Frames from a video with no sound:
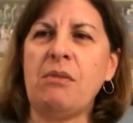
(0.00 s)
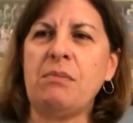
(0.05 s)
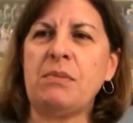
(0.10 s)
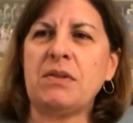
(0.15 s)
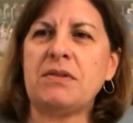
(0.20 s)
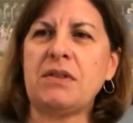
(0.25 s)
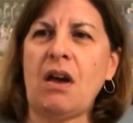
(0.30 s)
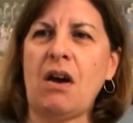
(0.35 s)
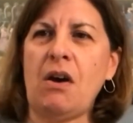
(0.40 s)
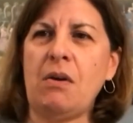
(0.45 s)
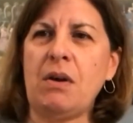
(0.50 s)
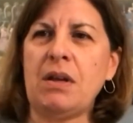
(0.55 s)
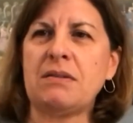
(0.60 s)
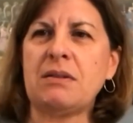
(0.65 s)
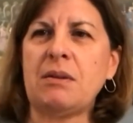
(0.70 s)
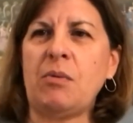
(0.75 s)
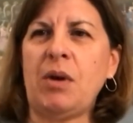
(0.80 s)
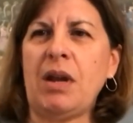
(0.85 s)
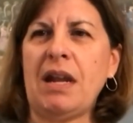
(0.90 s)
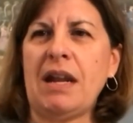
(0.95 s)
So it's
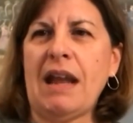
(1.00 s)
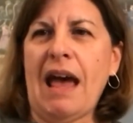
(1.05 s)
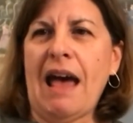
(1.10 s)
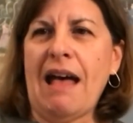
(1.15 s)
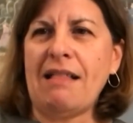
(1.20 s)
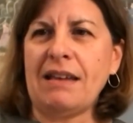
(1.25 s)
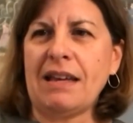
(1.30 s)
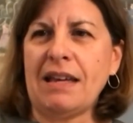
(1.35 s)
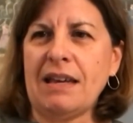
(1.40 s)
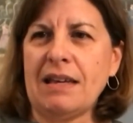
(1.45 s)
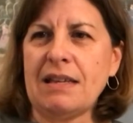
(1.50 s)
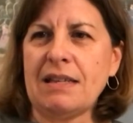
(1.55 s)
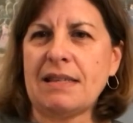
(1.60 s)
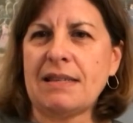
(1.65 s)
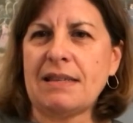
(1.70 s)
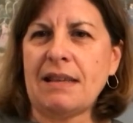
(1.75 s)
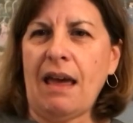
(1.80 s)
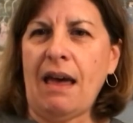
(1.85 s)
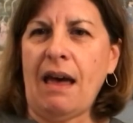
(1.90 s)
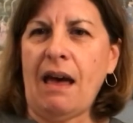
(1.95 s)
somewhat analogous
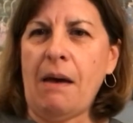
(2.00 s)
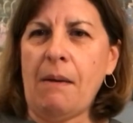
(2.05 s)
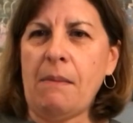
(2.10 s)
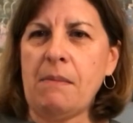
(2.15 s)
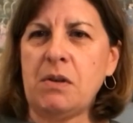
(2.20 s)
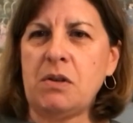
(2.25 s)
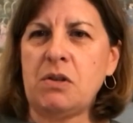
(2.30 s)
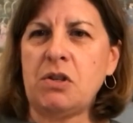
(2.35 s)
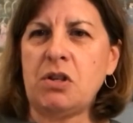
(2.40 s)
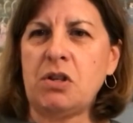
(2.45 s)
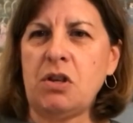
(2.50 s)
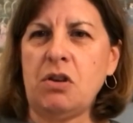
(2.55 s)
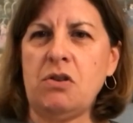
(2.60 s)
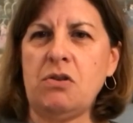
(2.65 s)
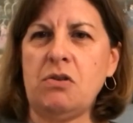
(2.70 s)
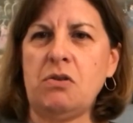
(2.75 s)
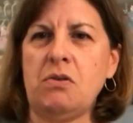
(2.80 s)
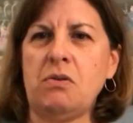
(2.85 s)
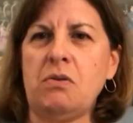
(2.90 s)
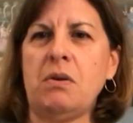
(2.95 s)

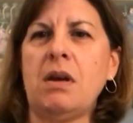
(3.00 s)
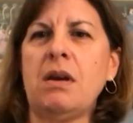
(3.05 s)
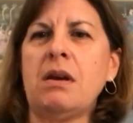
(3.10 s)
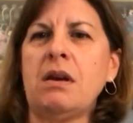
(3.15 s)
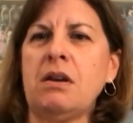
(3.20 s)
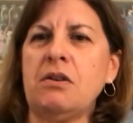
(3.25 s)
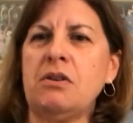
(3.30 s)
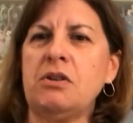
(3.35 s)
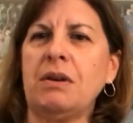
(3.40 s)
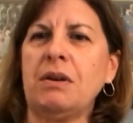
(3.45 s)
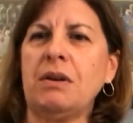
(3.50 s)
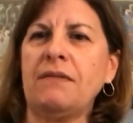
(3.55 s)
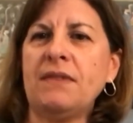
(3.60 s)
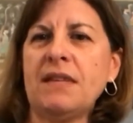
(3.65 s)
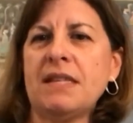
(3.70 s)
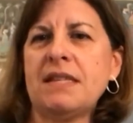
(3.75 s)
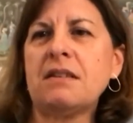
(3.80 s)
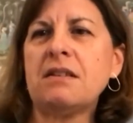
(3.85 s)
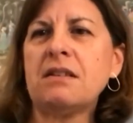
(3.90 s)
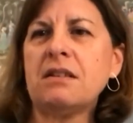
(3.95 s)
to doing a
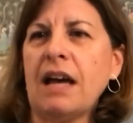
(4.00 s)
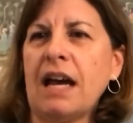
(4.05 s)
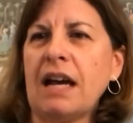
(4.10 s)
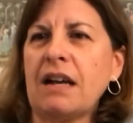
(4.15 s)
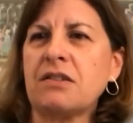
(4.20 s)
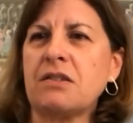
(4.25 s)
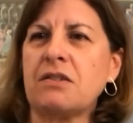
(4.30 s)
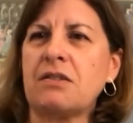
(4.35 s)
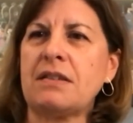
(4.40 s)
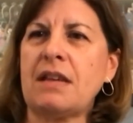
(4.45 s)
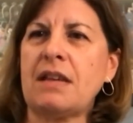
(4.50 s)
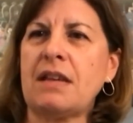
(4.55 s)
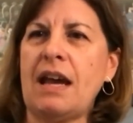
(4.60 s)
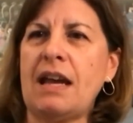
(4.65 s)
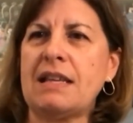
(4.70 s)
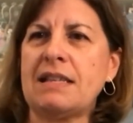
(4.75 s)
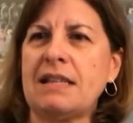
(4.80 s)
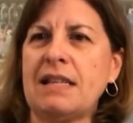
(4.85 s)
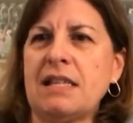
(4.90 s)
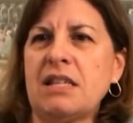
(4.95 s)
physical
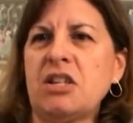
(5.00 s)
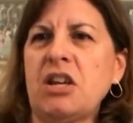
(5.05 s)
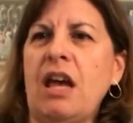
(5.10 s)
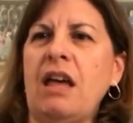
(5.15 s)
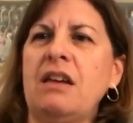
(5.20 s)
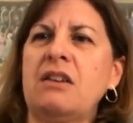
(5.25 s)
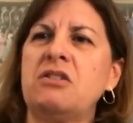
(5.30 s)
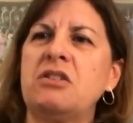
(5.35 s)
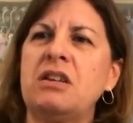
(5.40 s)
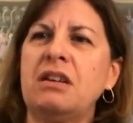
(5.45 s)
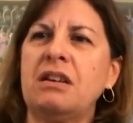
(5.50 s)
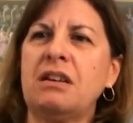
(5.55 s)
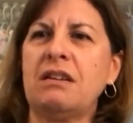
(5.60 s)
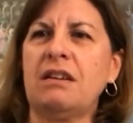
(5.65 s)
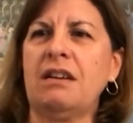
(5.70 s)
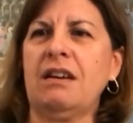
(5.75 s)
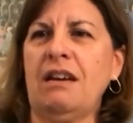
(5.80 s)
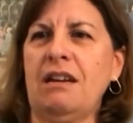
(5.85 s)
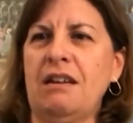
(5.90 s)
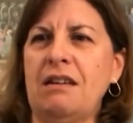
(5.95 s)
exercise that's challenging
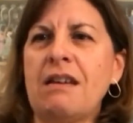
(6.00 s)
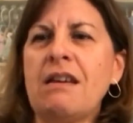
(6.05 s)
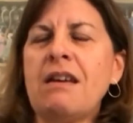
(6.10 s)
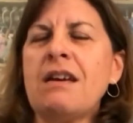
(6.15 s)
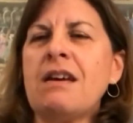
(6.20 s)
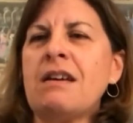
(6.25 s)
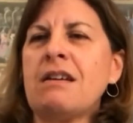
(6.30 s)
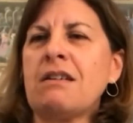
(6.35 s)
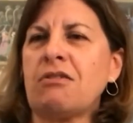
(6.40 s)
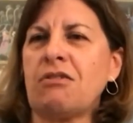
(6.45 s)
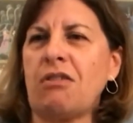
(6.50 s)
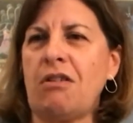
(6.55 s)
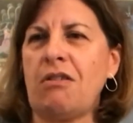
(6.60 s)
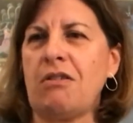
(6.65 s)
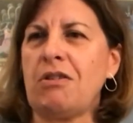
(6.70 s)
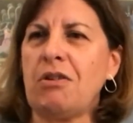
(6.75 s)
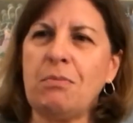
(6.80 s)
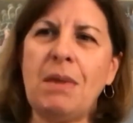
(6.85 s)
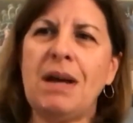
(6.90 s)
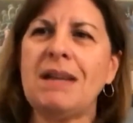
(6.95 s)
can grow
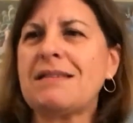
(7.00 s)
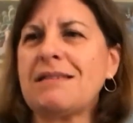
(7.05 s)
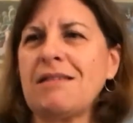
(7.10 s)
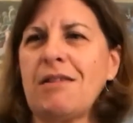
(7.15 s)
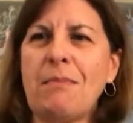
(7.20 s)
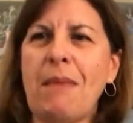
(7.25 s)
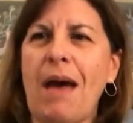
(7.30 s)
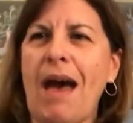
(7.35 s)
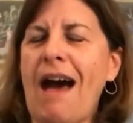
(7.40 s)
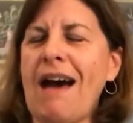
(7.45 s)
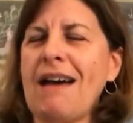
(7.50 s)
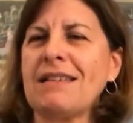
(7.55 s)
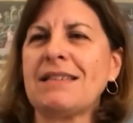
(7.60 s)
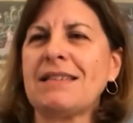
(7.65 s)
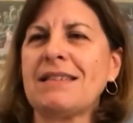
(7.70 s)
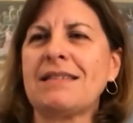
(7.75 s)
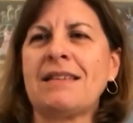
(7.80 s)
your muscle mass.